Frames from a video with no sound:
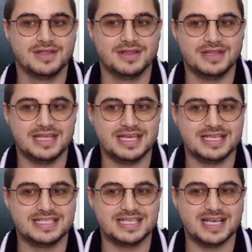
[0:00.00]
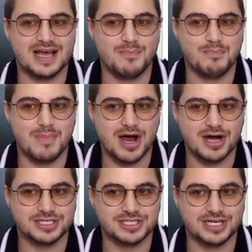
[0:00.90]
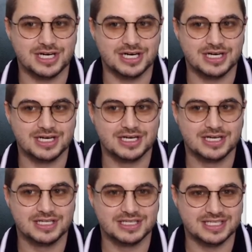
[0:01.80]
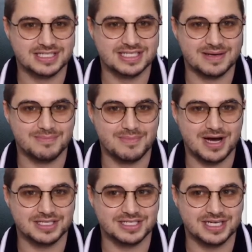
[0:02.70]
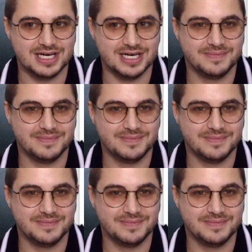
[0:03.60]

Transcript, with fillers: This is a martyr. This is a martyr.